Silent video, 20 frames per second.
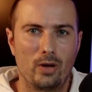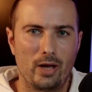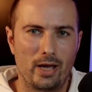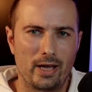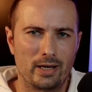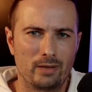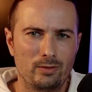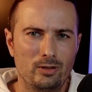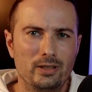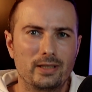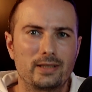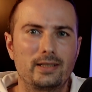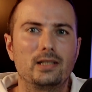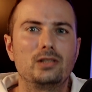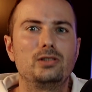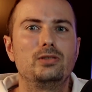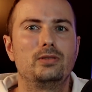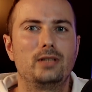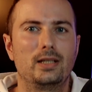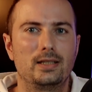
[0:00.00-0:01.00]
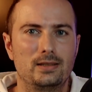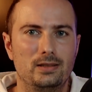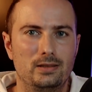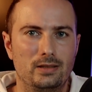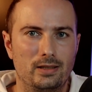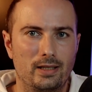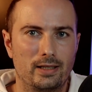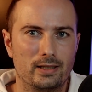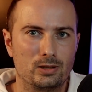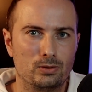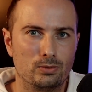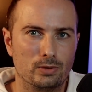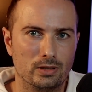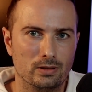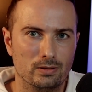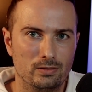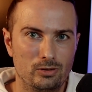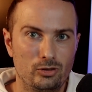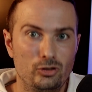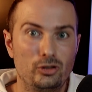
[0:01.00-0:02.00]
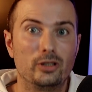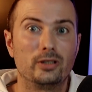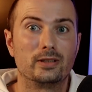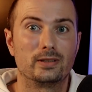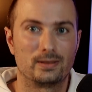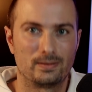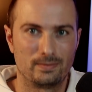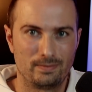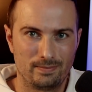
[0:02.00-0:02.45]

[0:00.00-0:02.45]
And I'm gonna catch you guys in the next one. Cheers.